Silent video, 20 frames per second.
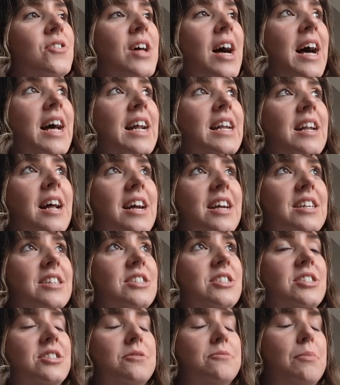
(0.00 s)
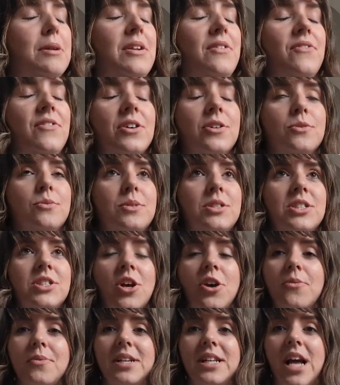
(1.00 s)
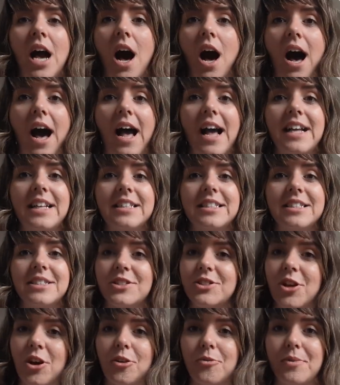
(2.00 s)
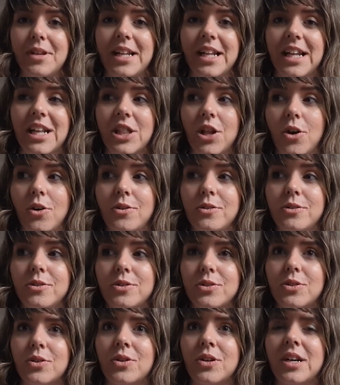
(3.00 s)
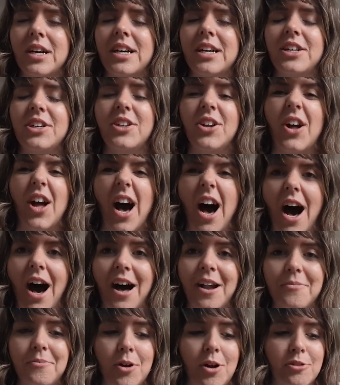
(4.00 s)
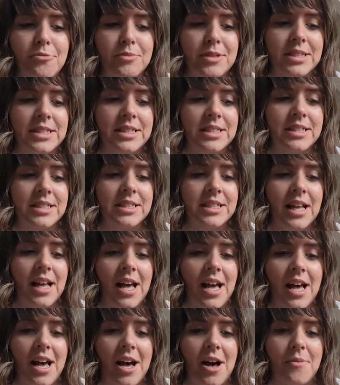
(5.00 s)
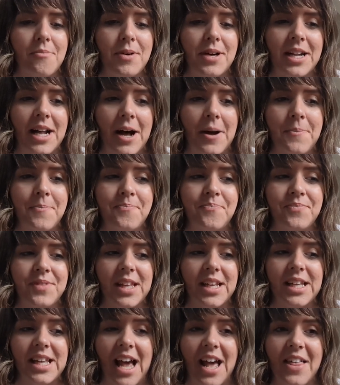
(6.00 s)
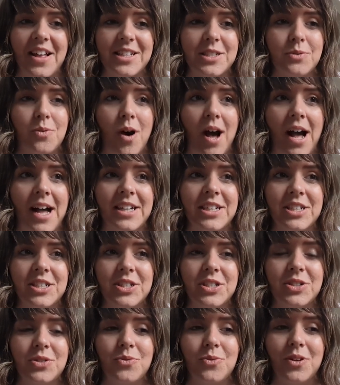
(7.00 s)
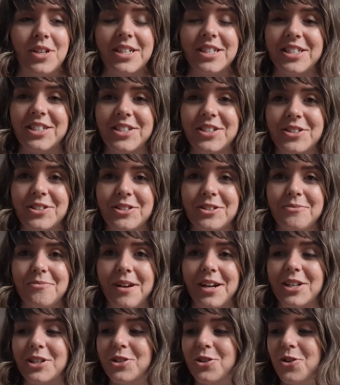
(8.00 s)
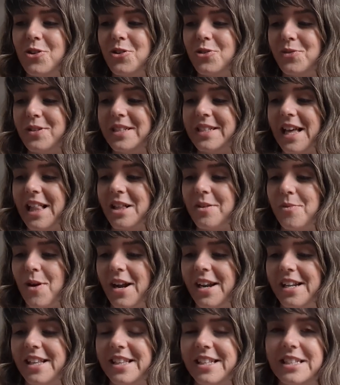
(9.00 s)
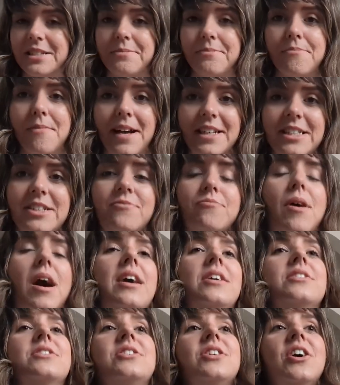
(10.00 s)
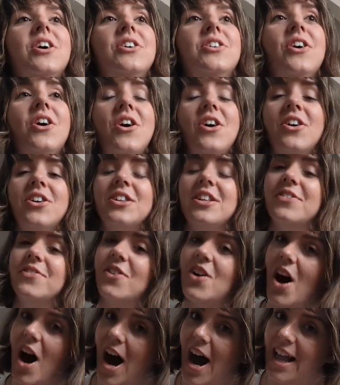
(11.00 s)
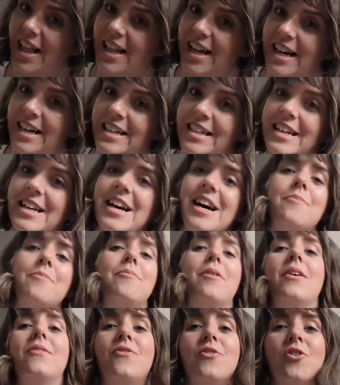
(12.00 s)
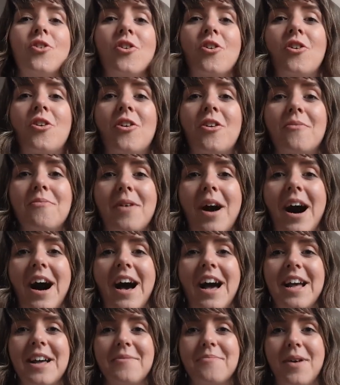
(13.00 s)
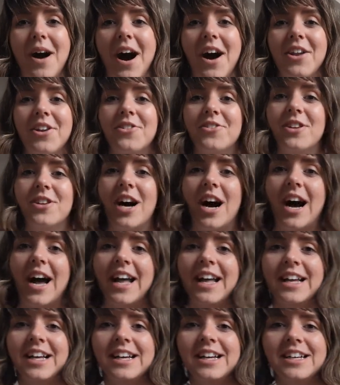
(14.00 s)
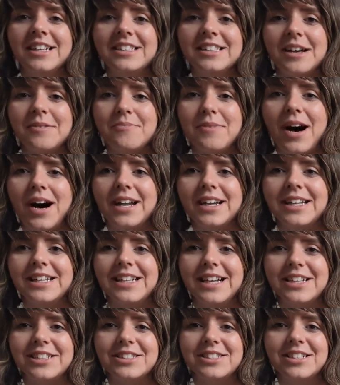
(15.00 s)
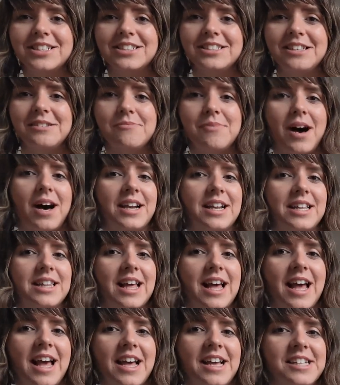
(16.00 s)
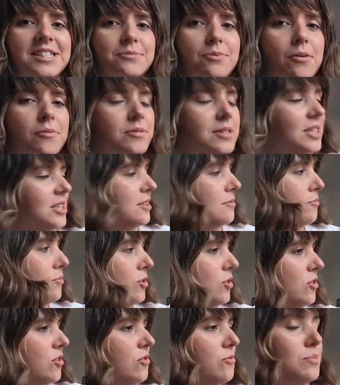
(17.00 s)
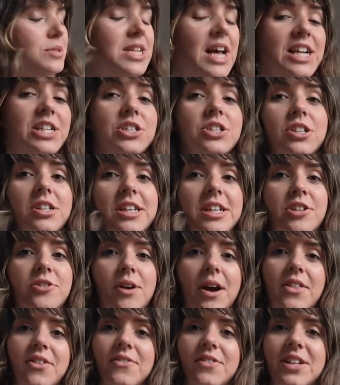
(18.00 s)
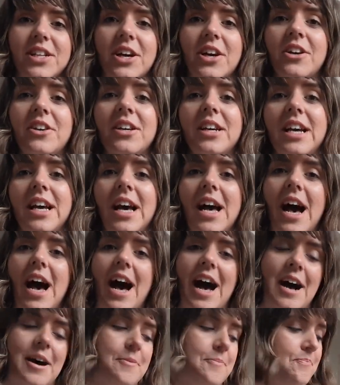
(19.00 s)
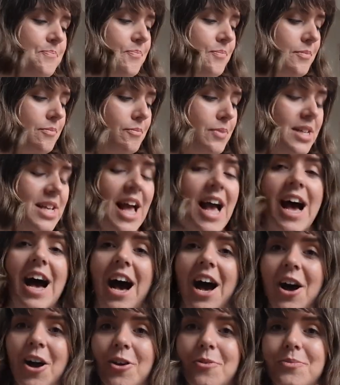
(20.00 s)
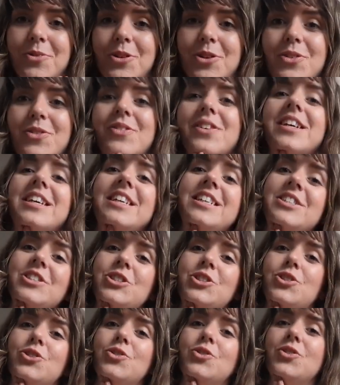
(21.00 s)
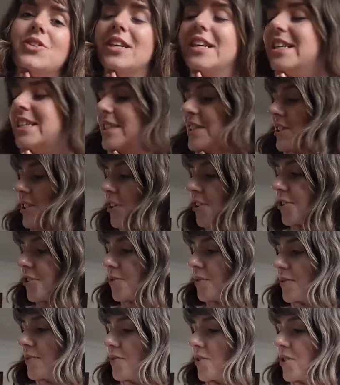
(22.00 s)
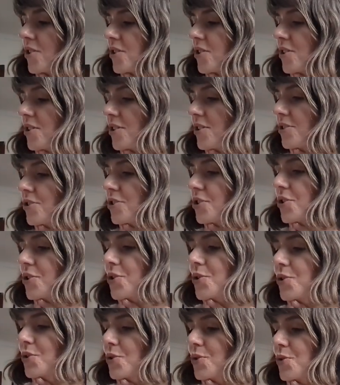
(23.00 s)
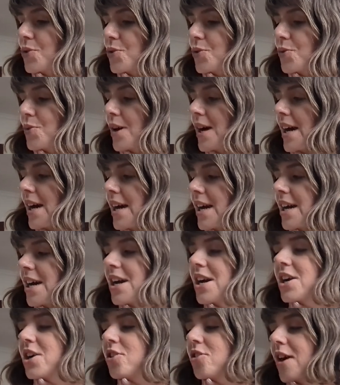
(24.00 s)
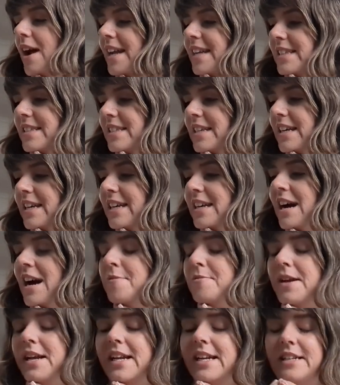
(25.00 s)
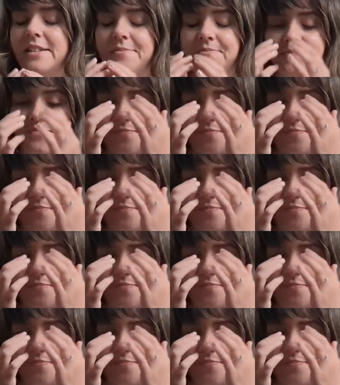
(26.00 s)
or that like it's just been filled with so many highs and so many lows, or you know, hard moments. But that's why I just wanted to make sure that we celebrated this massive milestone, not only for Isla, but for my partner and I. So Barney, yes, you can see Barney there. He's probably gonna move potentially throughout the video. I hope you enjoy. So we've not gone too crazy. I mean,